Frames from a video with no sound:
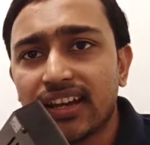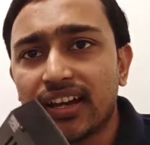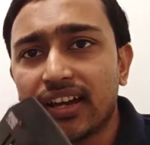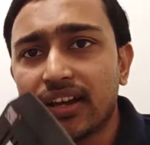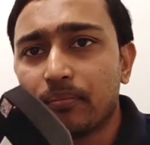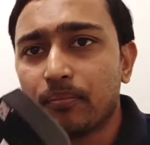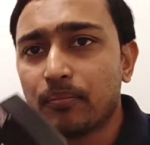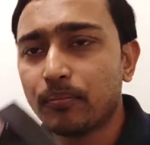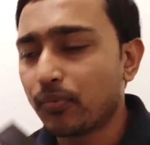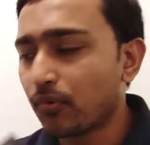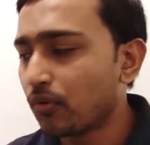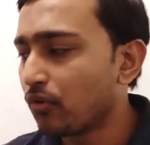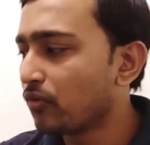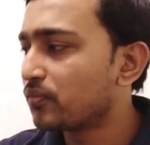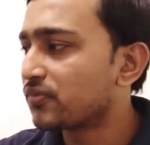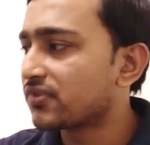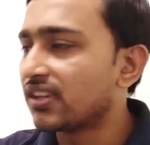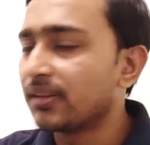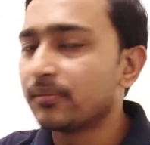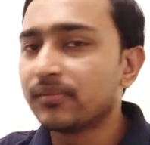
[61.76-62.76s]
a probe,
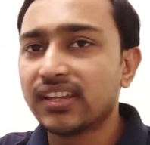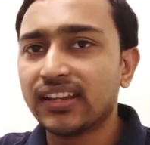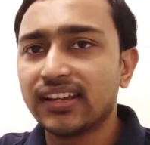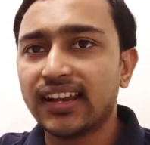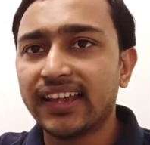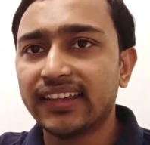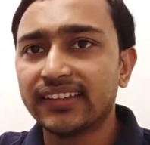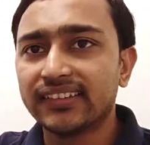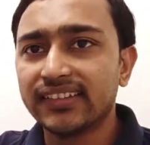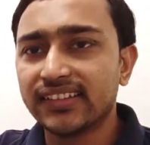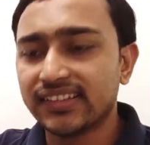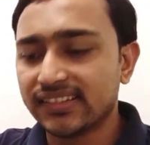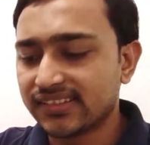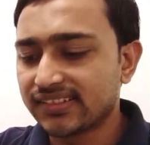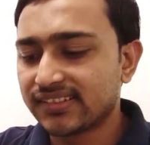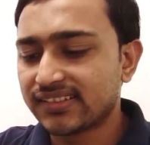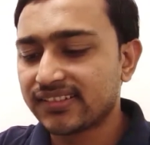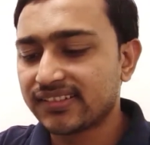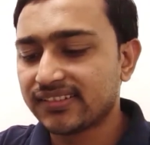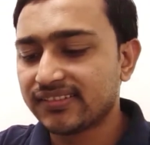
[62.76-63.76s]
something like
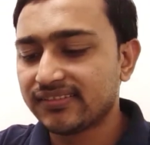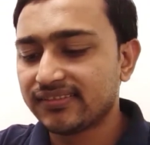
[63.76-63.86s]
this.